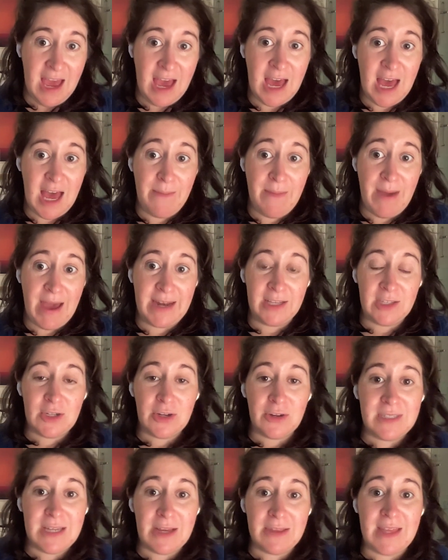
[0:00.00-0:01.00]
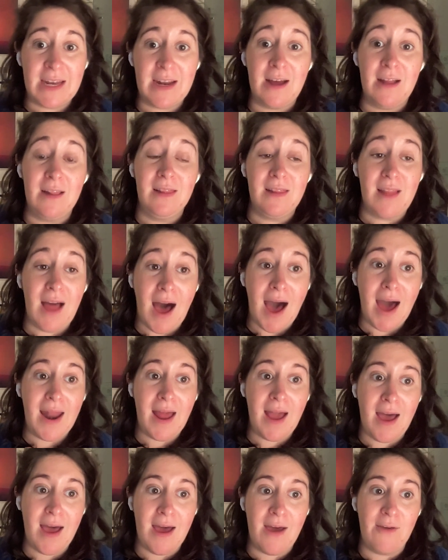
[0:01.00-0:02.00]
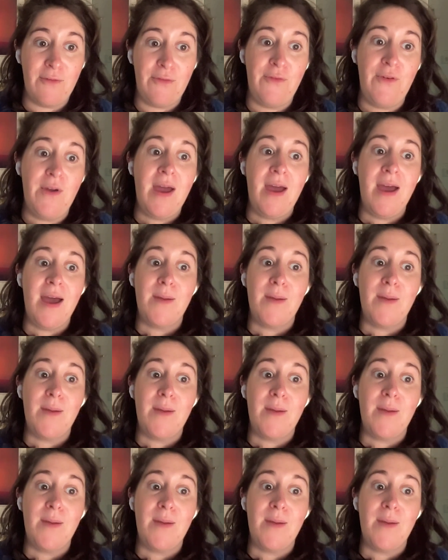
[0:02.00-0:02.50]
And it turns out that a lot of